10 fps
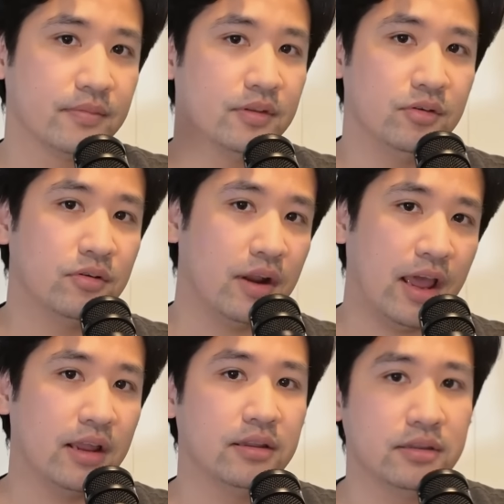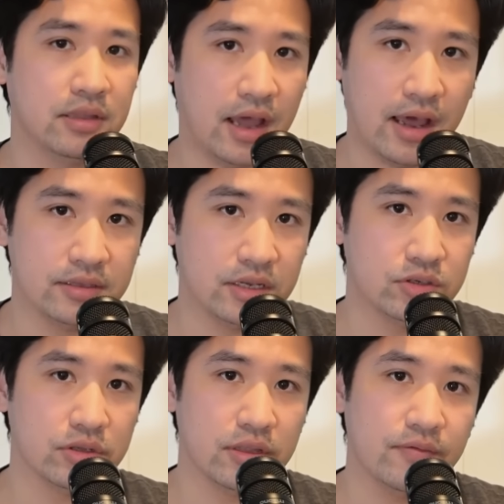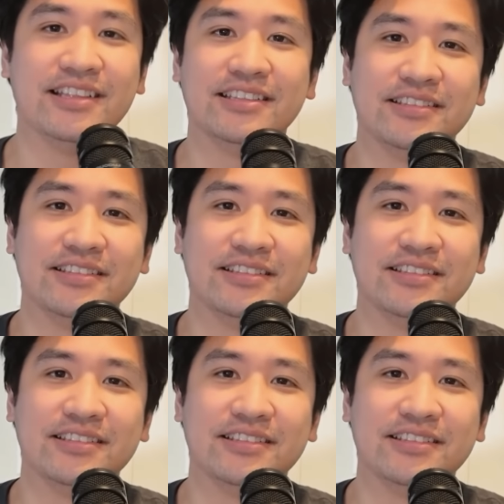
you're at the high tension level.